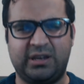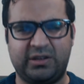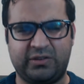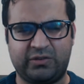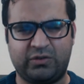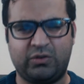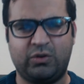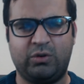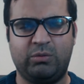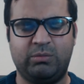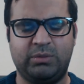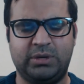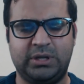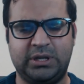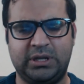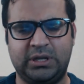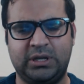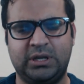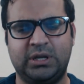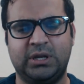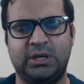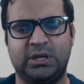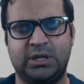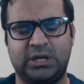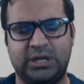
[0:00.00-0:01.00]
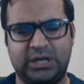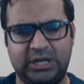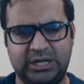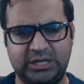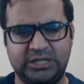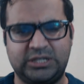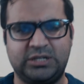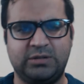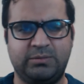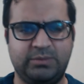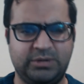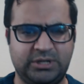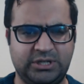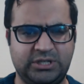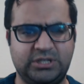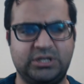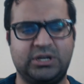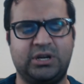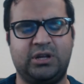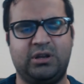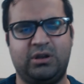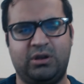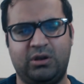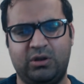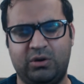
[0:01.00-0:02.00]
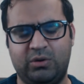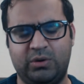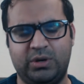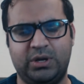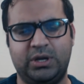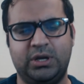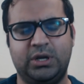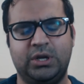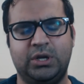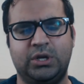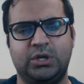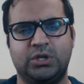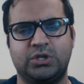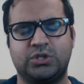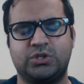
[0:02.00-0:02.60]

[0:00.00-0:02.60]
then it's normally intermediate and lower.